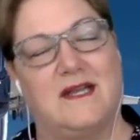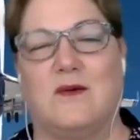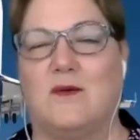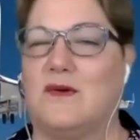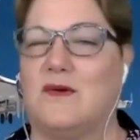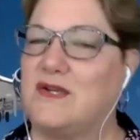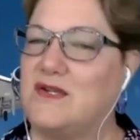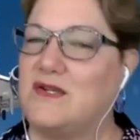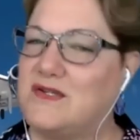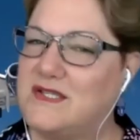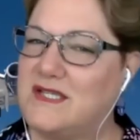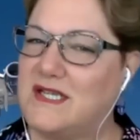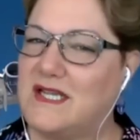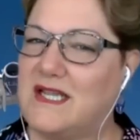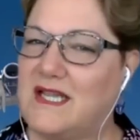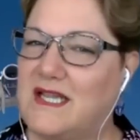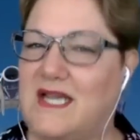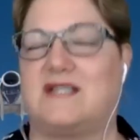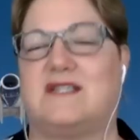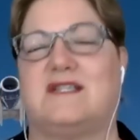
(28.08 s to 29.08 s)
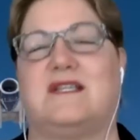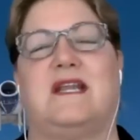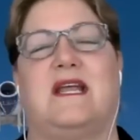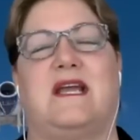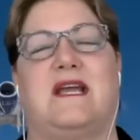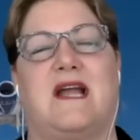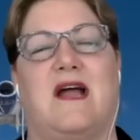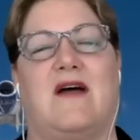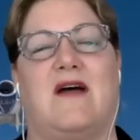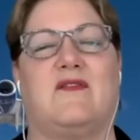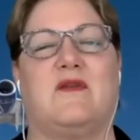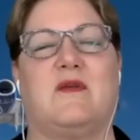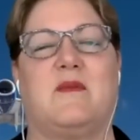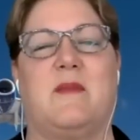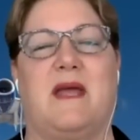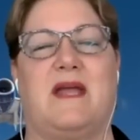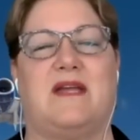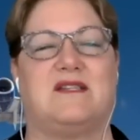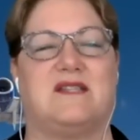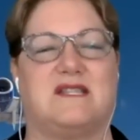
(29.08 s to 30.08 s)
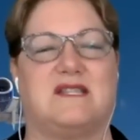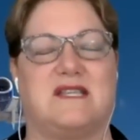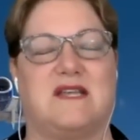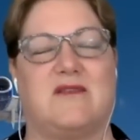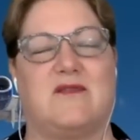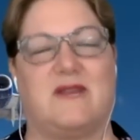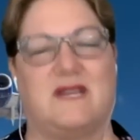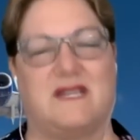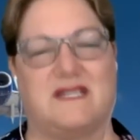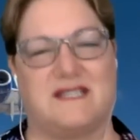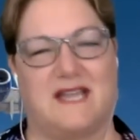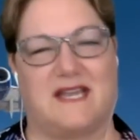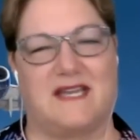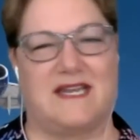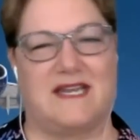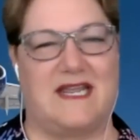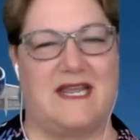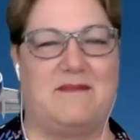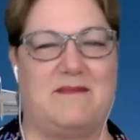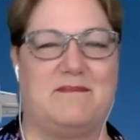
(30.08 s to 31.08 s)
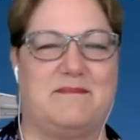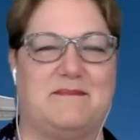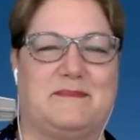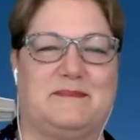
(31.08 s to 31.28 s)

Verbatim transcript: reduce the collection, and comfortably manage the stuff we decide to keep.